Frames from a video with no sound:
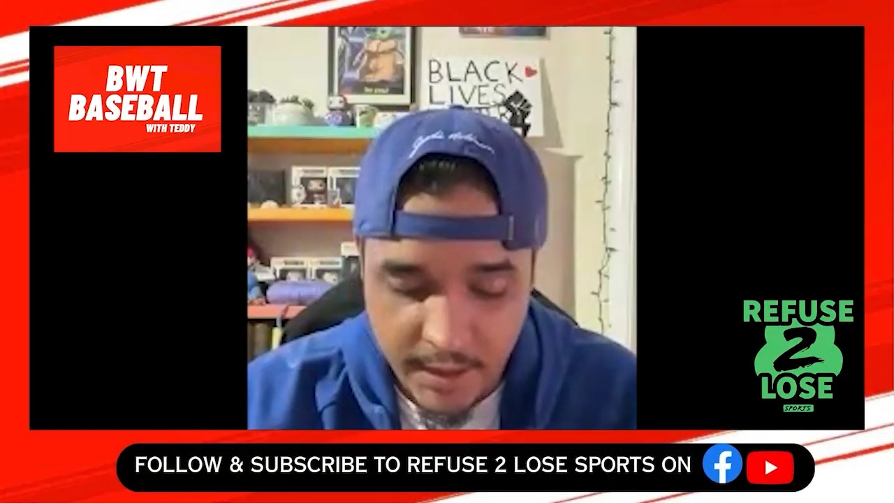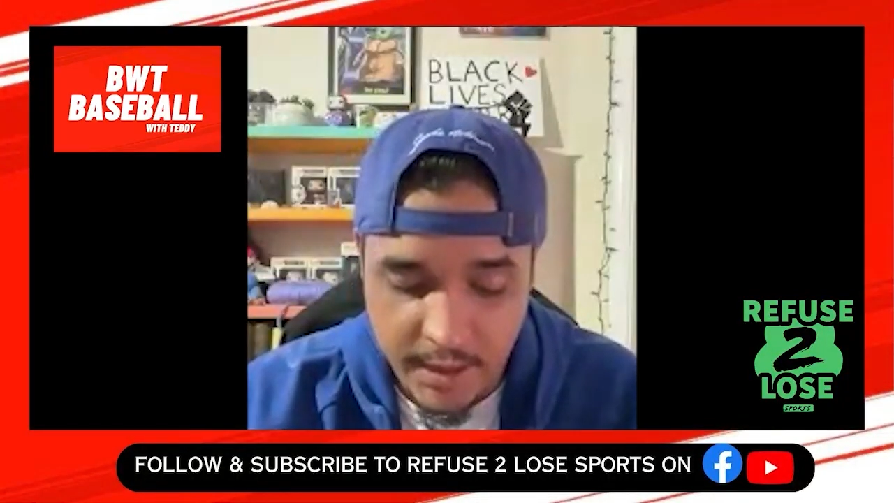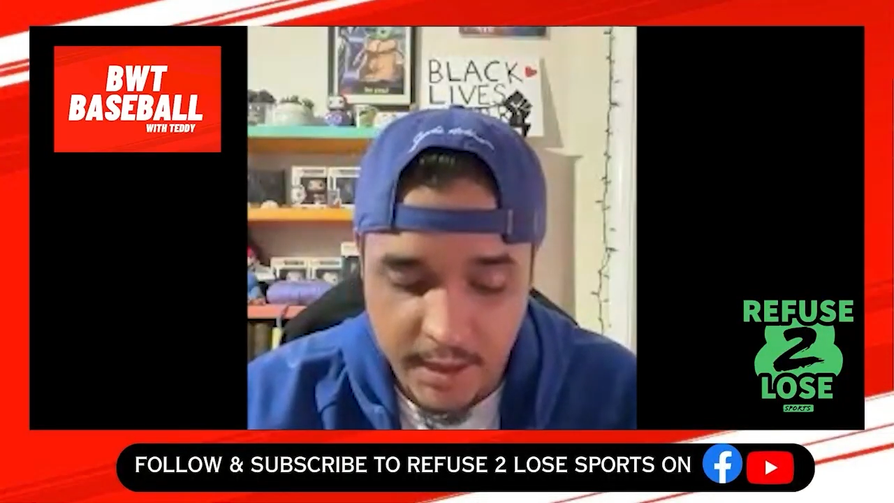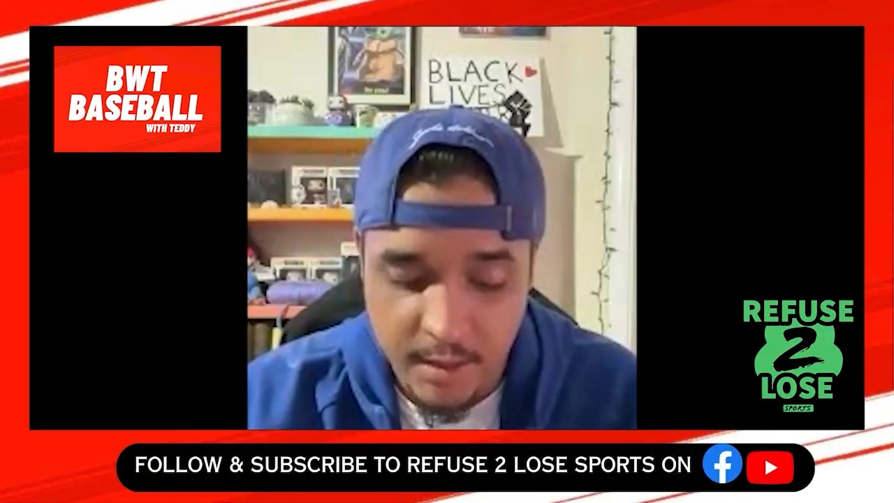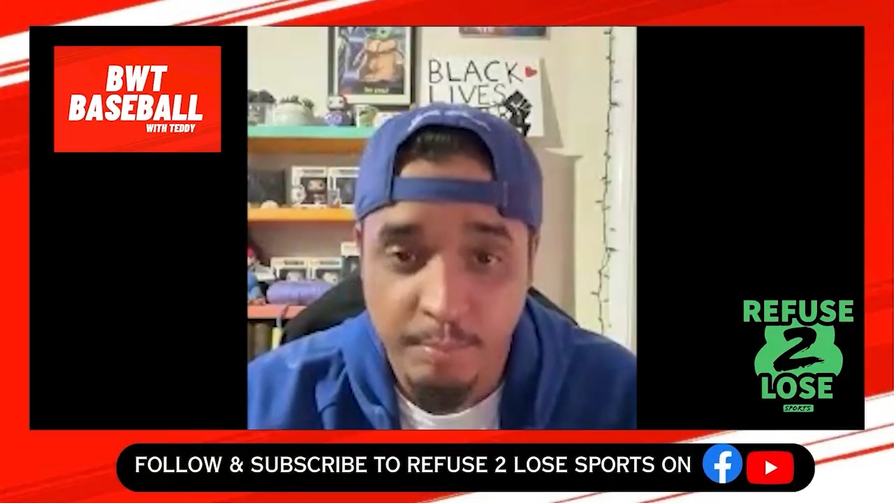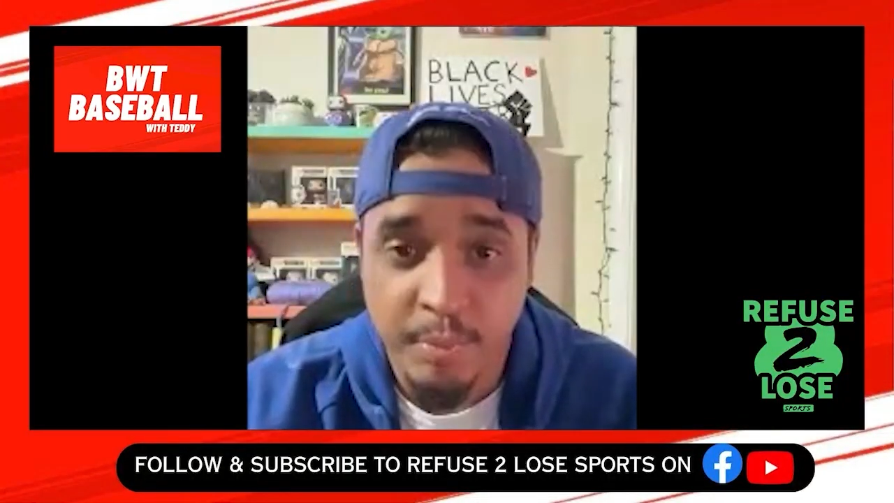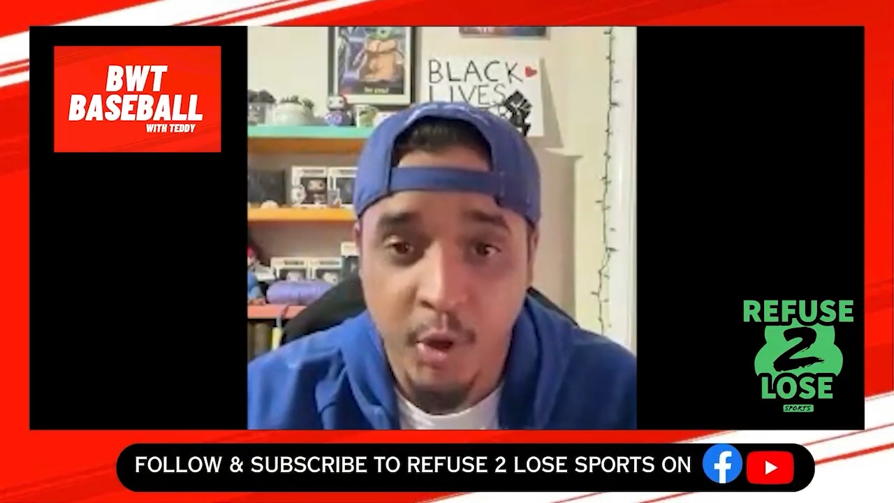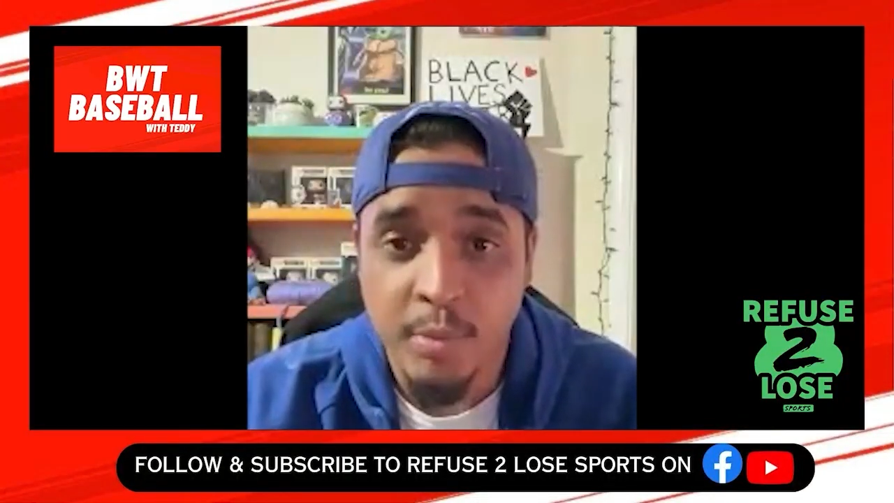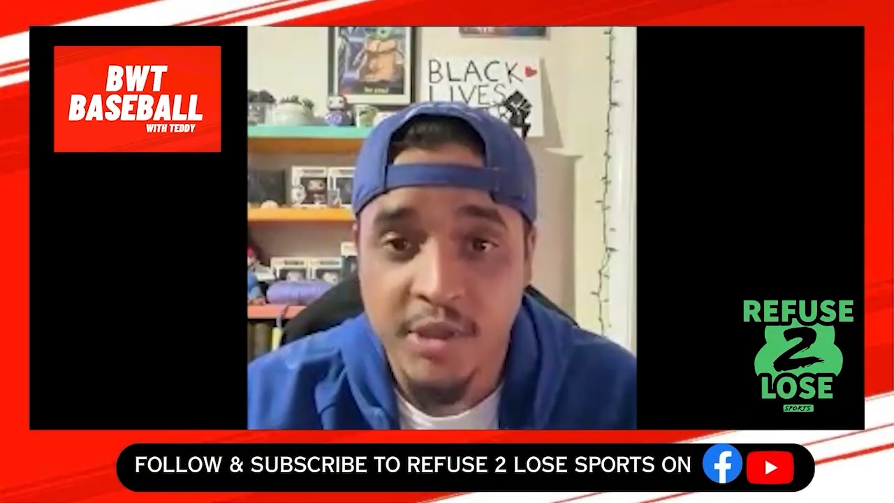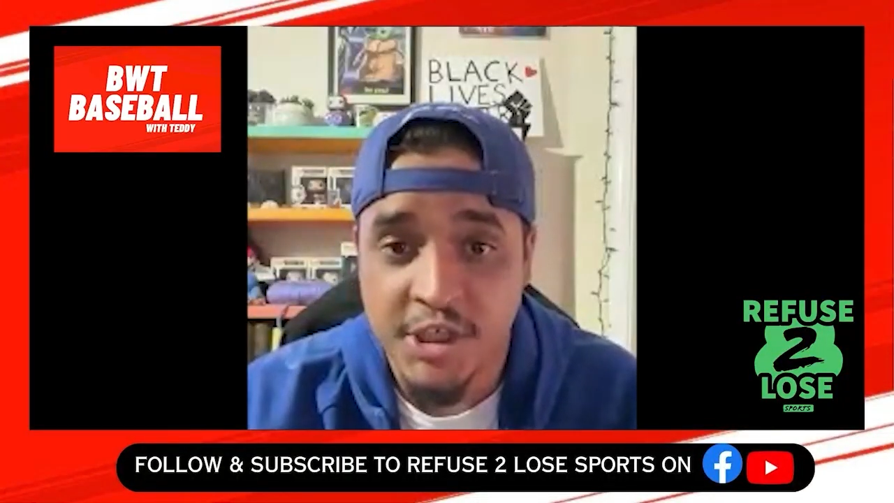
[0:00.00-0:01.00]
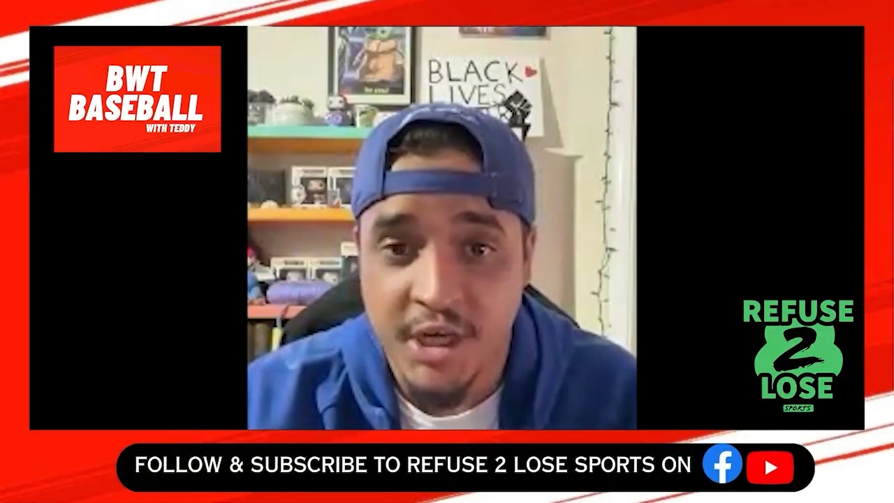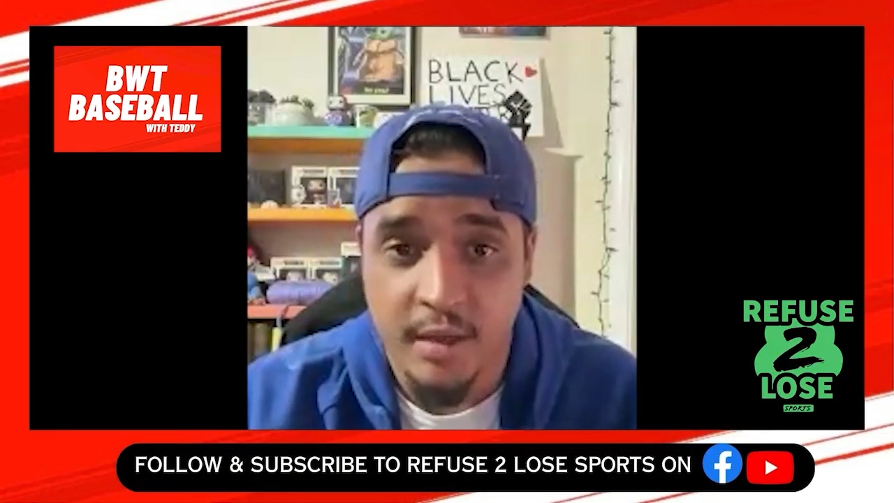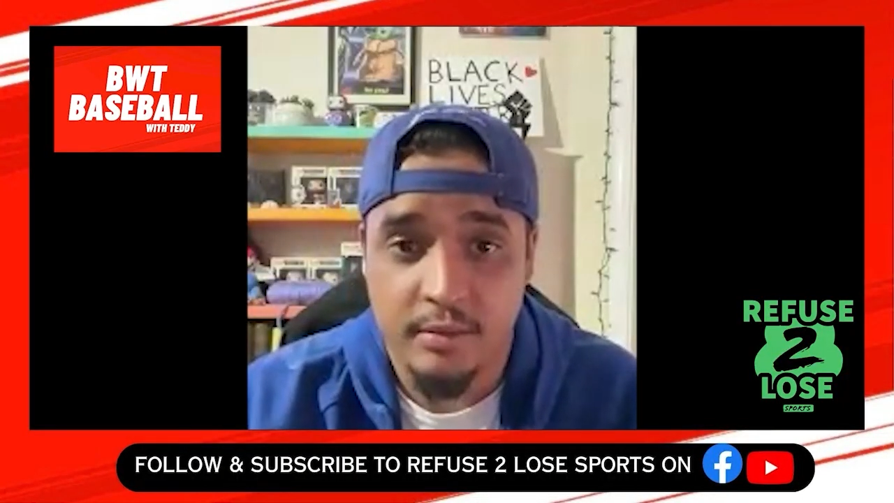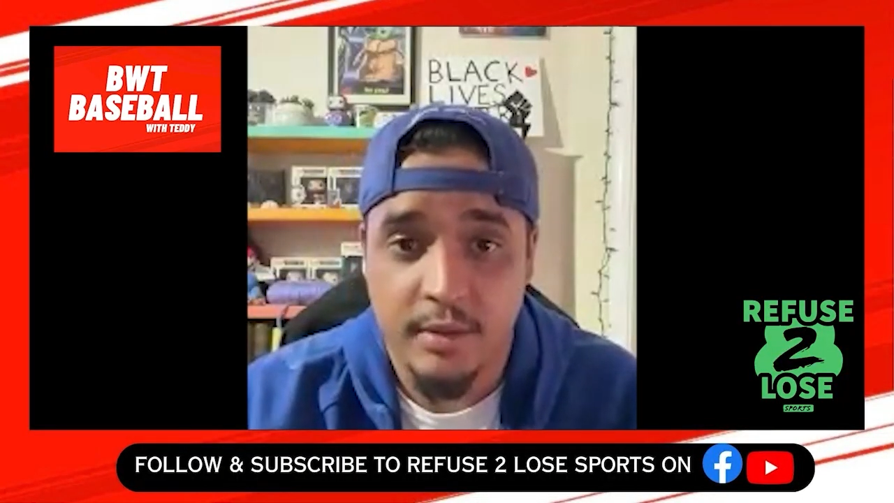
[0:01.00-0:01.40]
And Bo Bichette